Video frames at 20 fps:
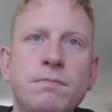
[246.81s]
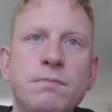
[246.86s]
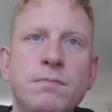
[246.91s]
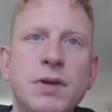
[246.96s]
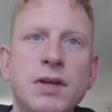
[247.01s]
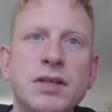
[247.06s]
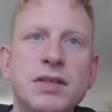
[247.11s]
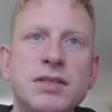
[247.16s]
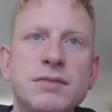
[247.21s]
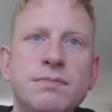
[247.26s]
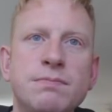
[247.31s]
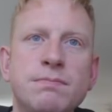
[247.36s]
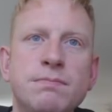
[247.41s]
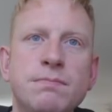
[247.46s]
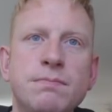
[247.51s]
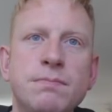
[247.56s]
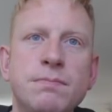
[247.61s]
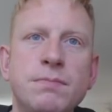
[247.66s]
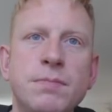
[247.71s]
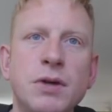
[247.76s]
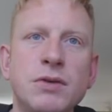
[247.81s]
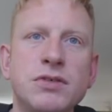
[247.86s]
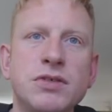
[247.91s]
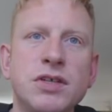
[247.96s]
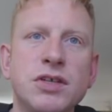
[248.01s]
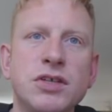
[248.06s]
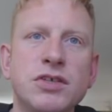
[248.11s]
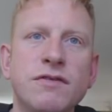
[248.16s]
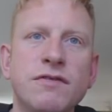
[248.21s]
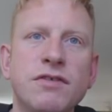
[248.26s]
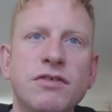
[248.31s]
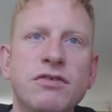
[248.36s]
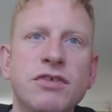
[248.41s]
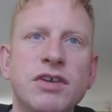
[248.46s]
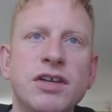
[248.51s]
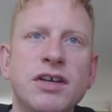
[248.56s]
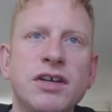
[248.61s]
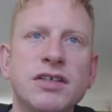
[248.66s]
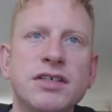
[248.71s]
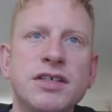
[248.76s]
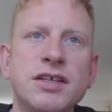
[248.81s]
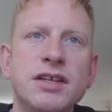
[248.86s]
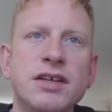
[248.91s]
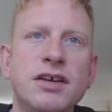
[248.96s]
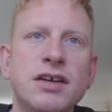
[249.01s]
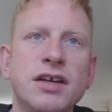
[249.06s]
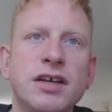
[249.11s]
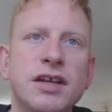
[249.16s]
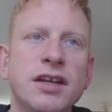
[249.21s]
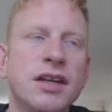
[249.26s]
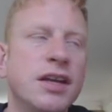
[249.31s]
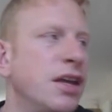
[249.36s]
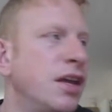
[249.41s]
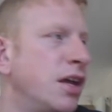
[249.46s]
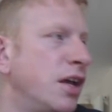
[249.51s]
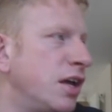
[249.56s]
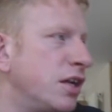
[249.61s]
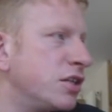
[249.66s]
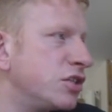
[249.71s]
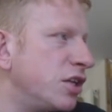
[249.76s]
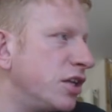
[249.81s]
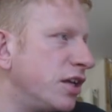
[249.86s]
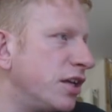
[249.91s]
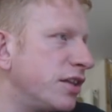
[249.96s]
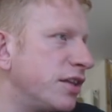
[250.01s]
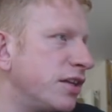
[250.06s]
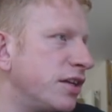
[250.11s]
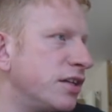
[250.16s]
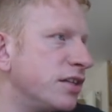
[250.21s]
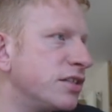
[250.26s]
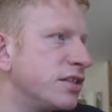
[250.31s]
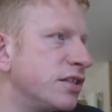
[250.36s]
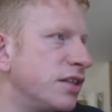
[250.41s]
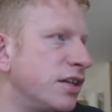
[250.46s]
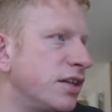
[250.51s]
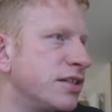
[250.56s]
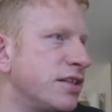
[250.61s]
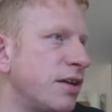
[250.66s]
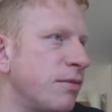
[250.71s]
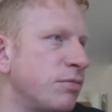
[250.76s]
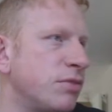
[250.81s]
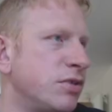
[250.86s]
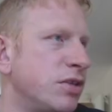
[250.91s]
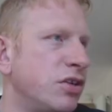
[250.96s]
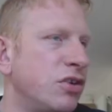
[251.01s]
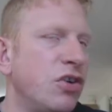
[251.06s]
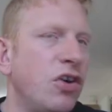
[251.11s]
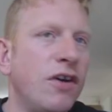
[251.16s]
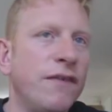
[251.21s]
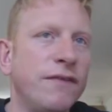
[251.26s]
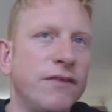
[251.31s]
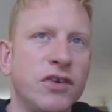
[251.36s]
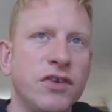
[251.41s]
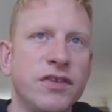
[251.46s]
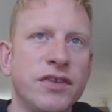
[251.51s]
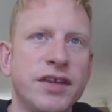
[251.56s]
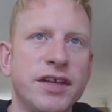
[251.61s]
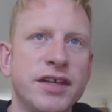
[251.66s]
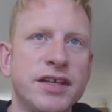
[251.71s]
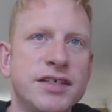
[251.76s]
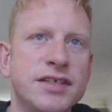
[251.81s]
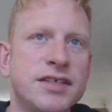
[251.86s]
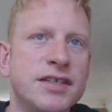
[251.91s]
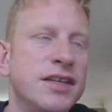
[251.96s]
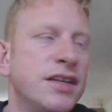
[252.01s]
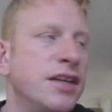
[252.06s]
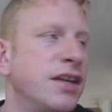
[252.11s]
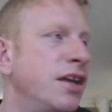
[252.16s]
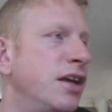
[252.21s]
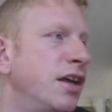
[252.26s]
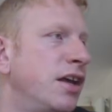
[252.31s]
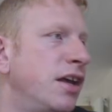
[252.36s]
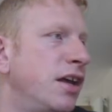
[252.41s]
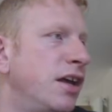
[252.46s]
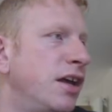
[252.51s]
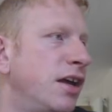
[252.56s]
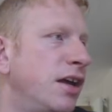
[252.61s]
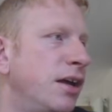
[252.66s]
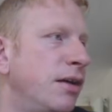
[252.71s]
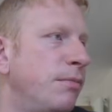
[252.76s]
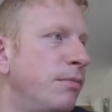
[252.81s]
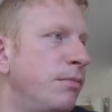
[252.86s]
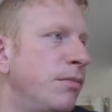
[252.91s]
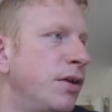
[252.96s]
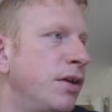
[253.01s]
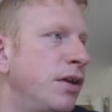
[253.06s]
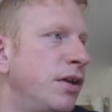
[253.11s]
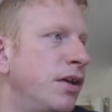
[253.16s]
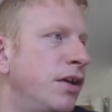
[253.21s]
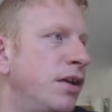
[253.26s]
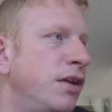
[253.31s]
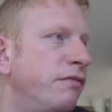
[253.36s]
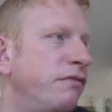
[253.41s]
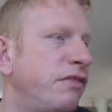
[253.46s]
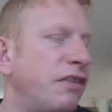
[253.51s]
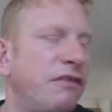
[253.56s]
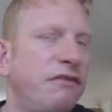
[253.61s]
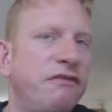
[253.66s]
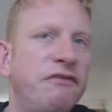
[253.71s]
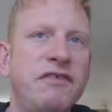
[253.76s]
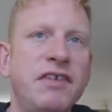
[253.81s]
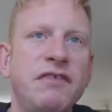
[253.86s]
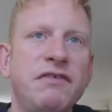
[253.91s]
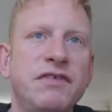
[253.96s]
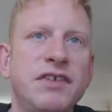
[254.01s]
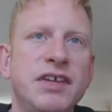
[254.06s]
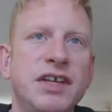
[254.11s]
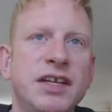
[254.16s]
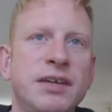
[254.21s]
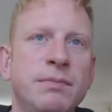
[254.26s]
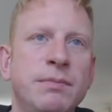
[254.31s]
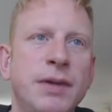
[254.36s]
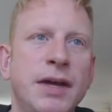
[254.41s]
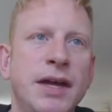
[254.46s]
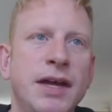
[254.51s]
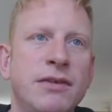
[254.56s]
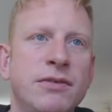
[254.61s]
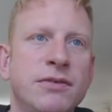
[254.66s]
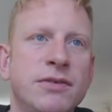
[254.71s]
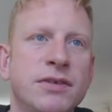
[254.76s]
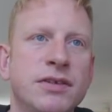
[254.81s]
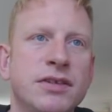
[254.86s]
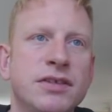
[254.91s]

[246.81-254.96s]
plus postage of £3.99. Actually, I think I accepted an offer on this for £15,